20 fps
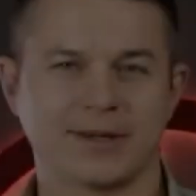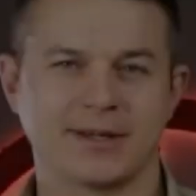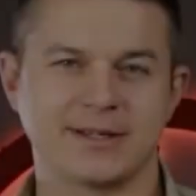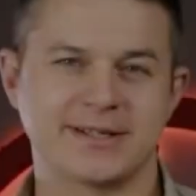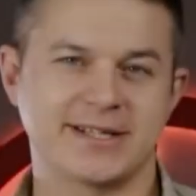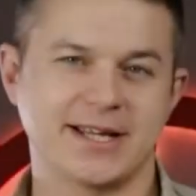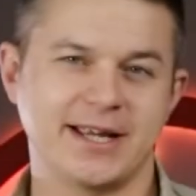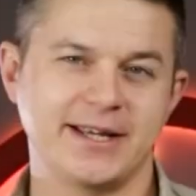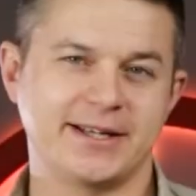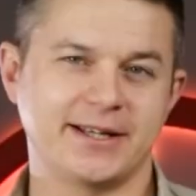
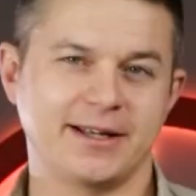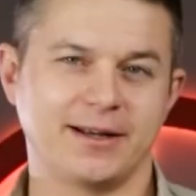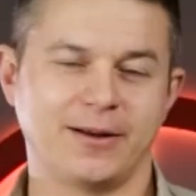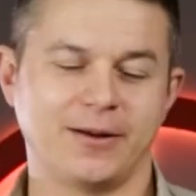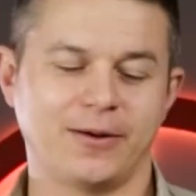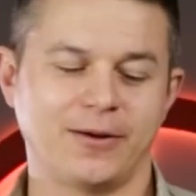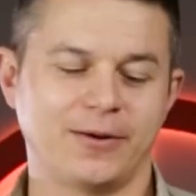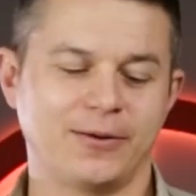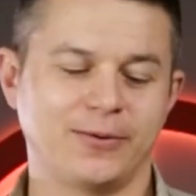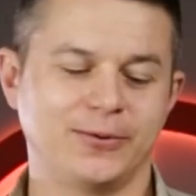Say
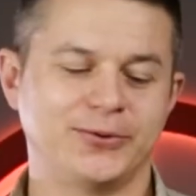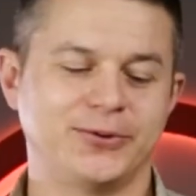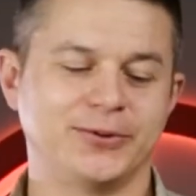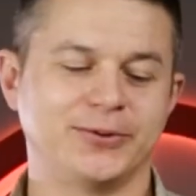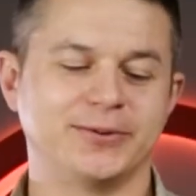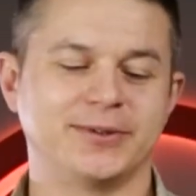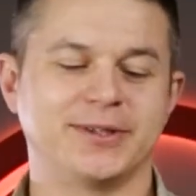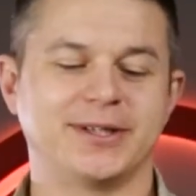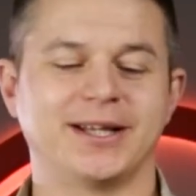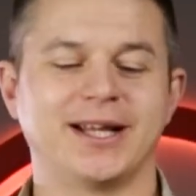hello
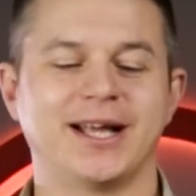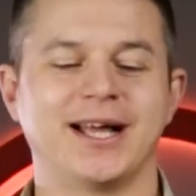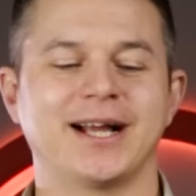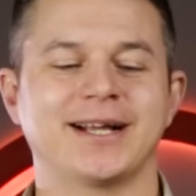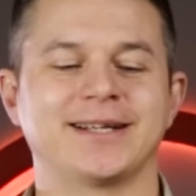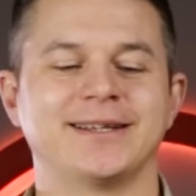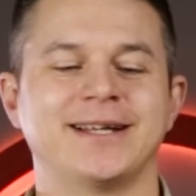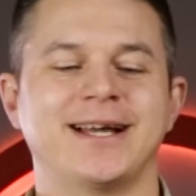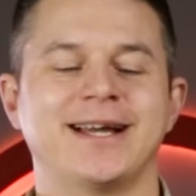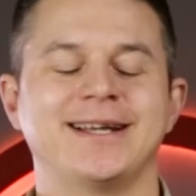to
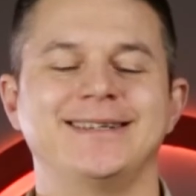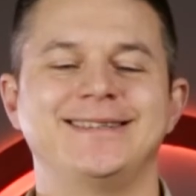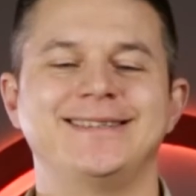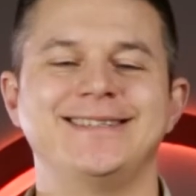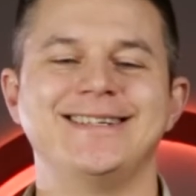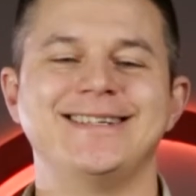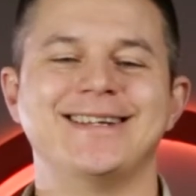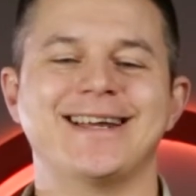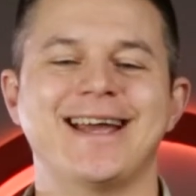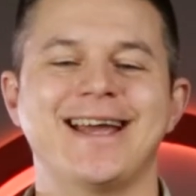Glock
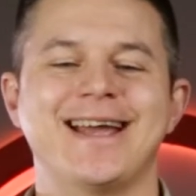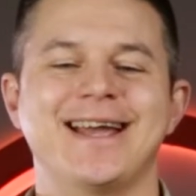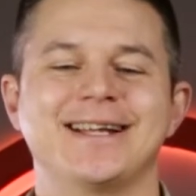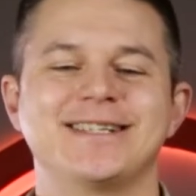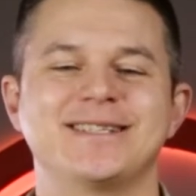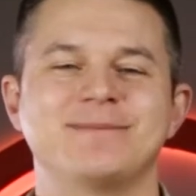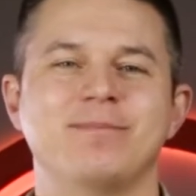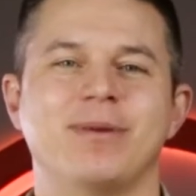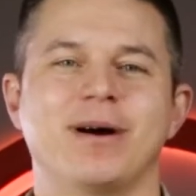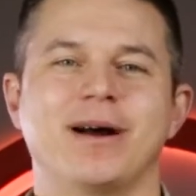
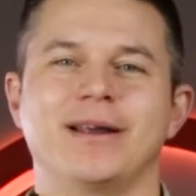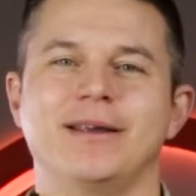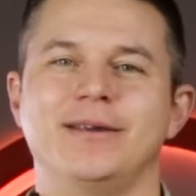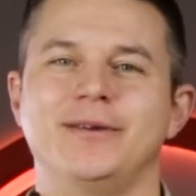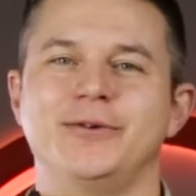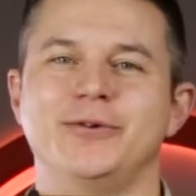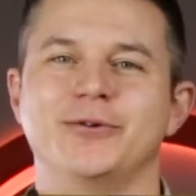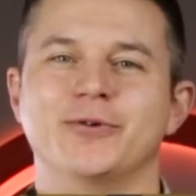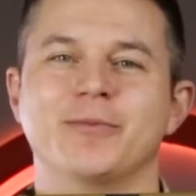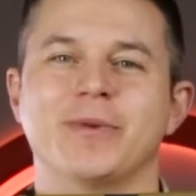19X by
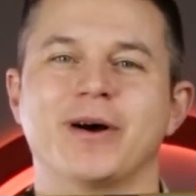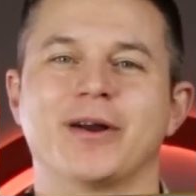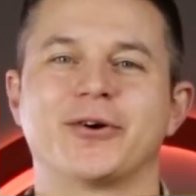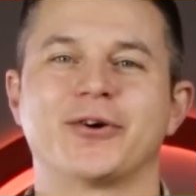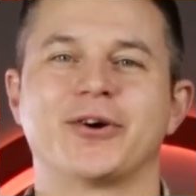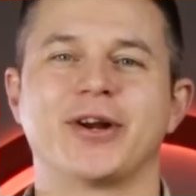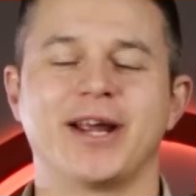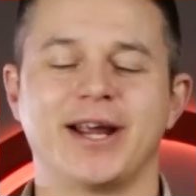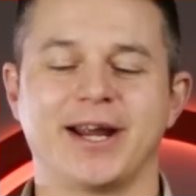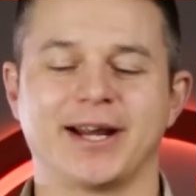
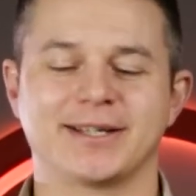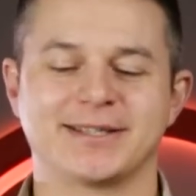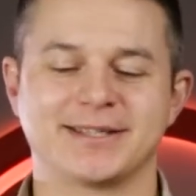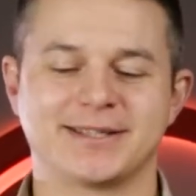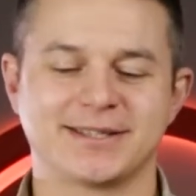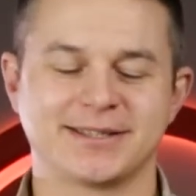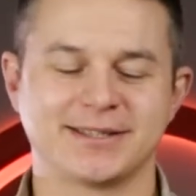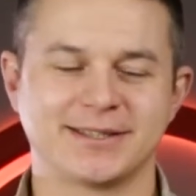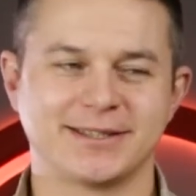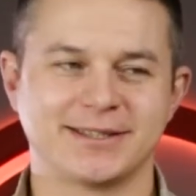
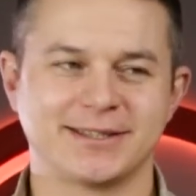Umarex.